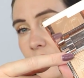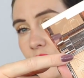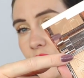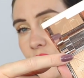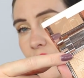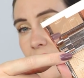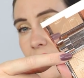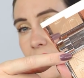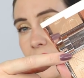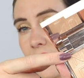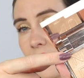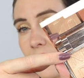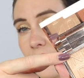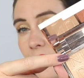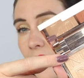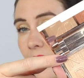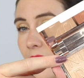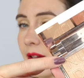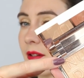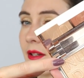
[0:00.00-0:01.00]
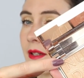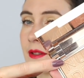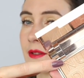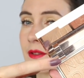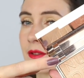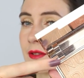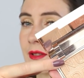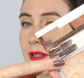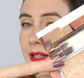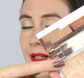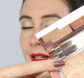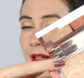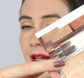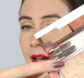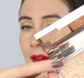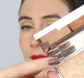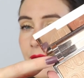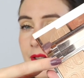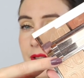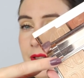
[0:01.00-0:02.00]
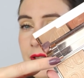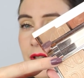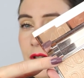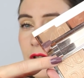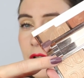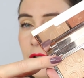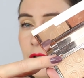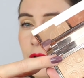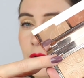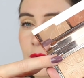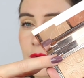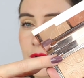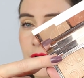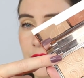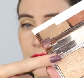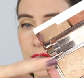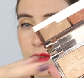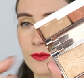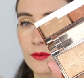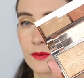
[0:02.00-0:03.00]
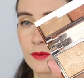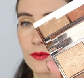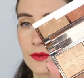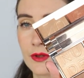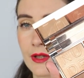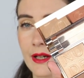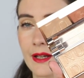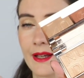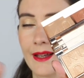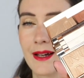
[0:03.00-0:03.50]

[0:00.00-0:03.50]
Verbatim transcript: shade of highlighter that I have. It's the closest to the